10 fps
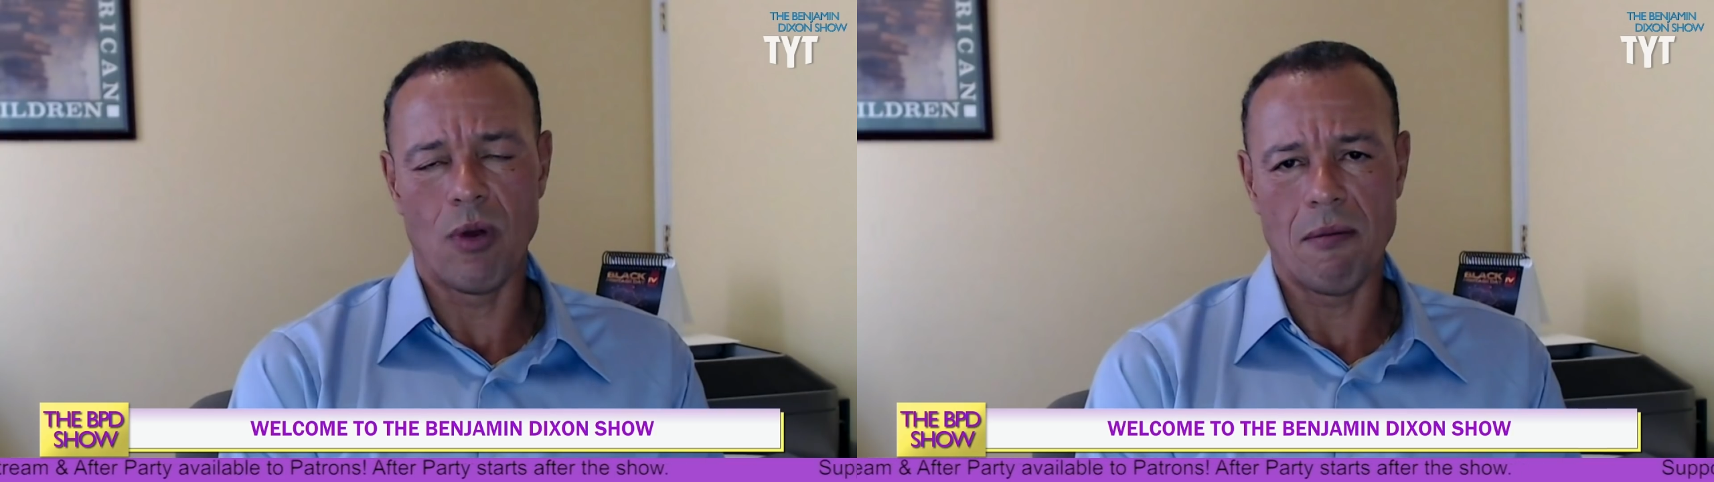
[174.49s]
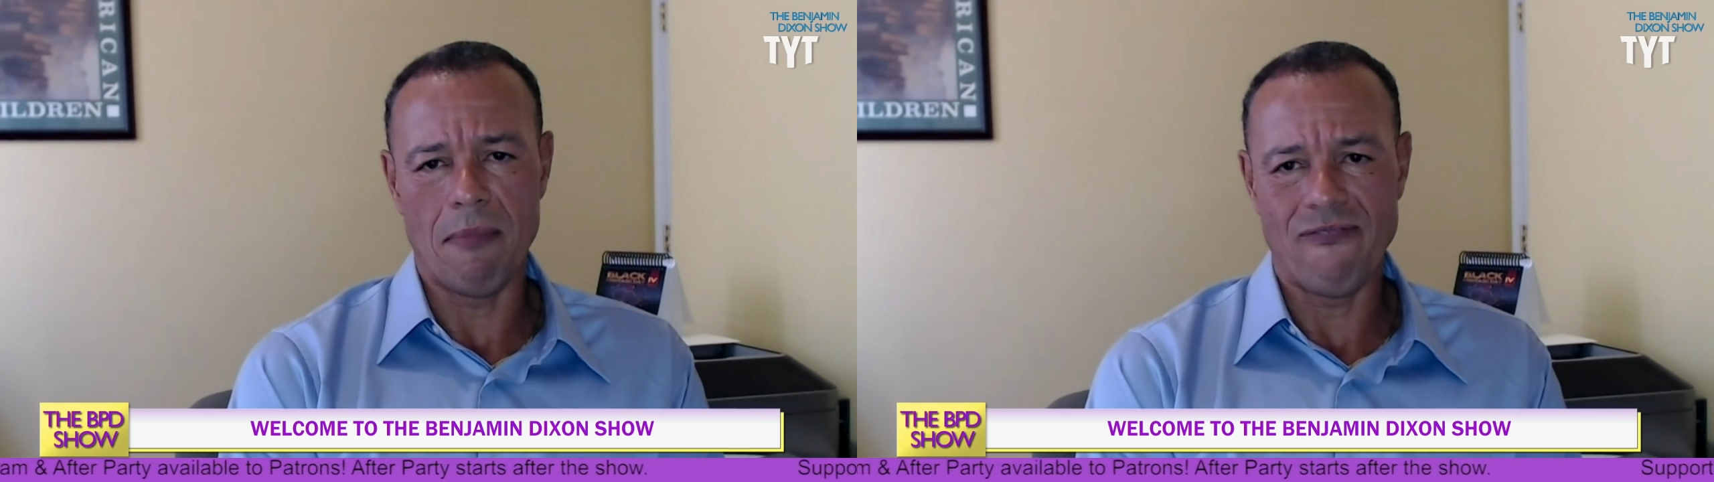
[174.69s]

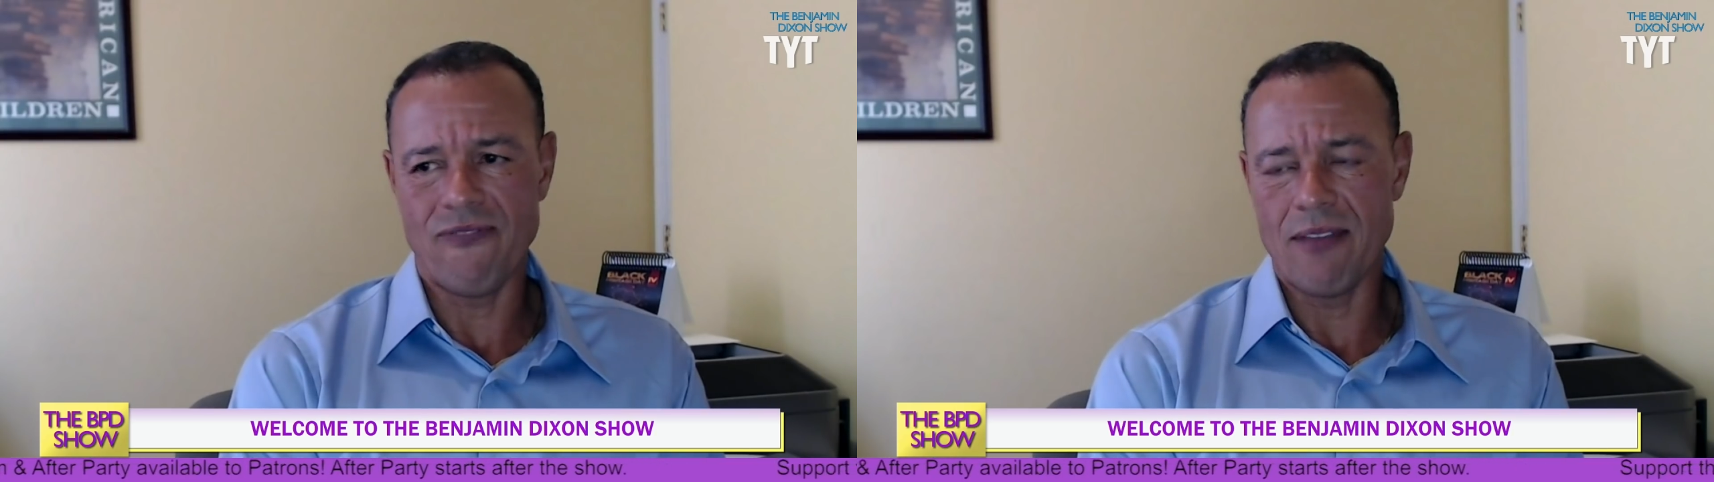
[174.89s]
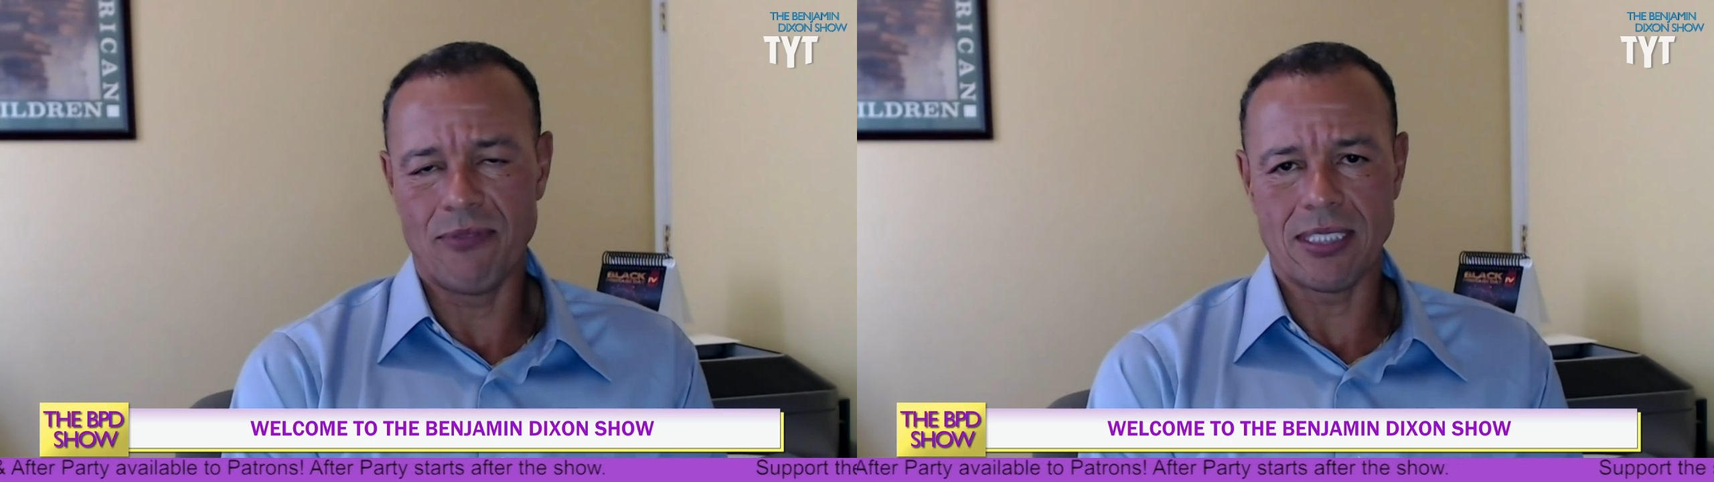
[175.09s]
one of my
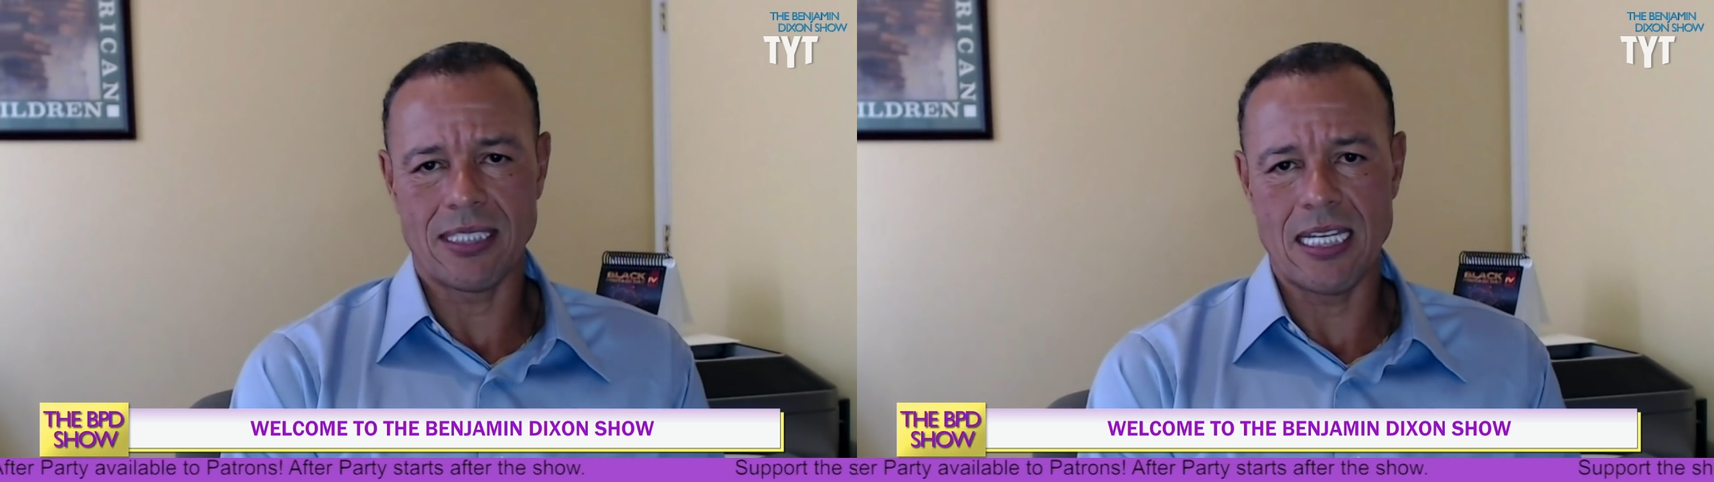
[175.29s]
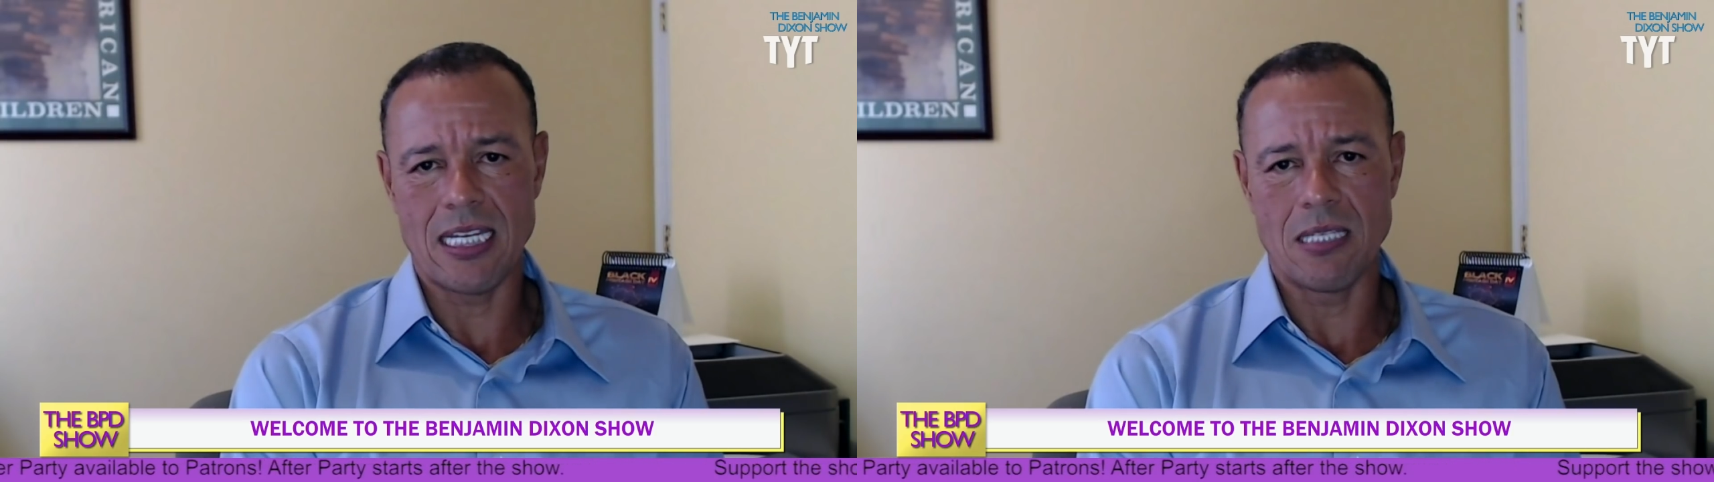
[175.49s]
favorite
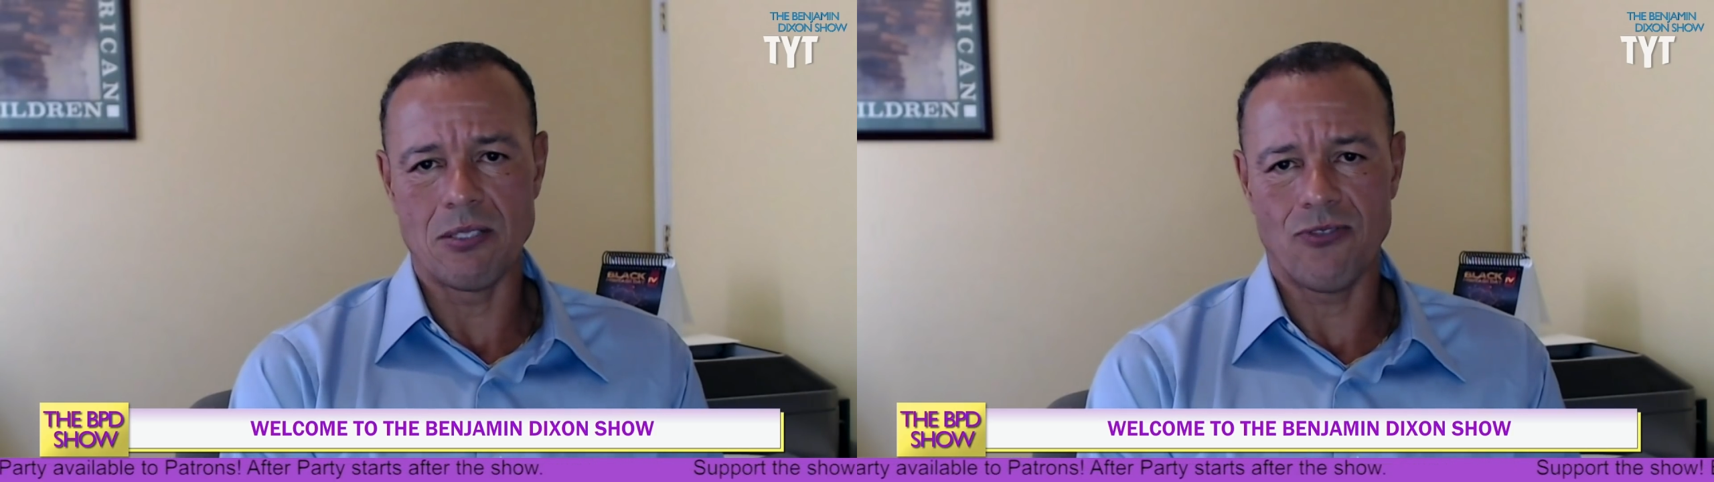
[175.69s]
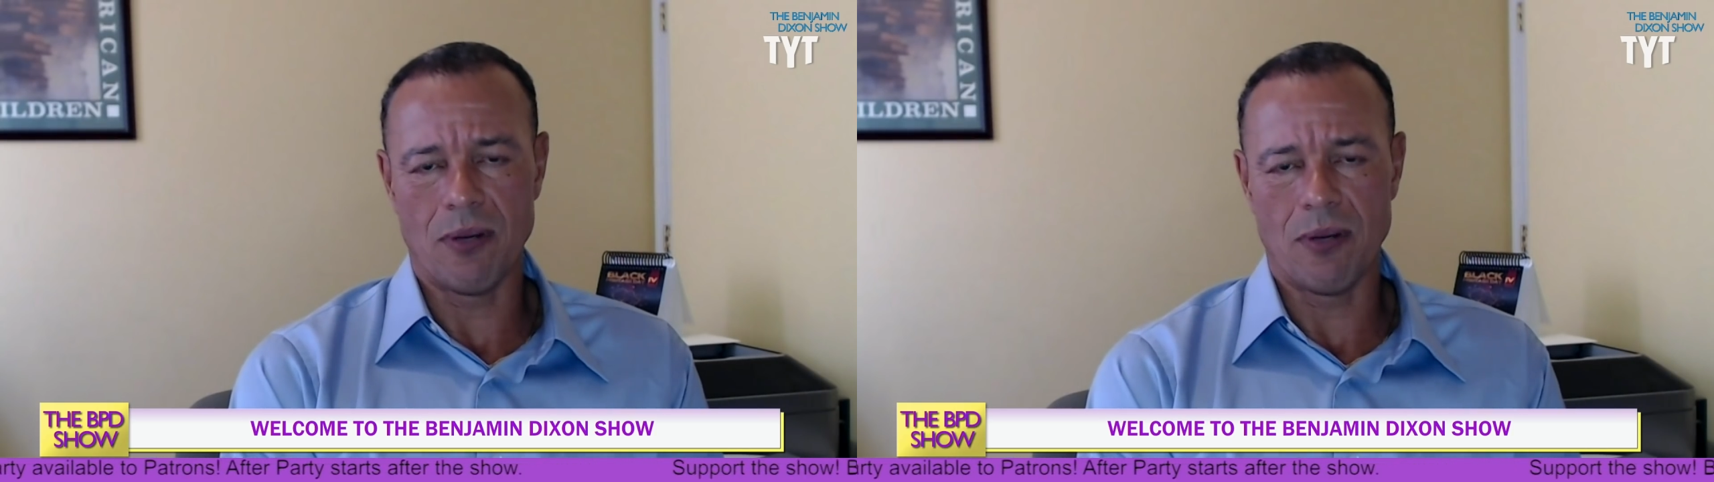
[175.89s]
scenes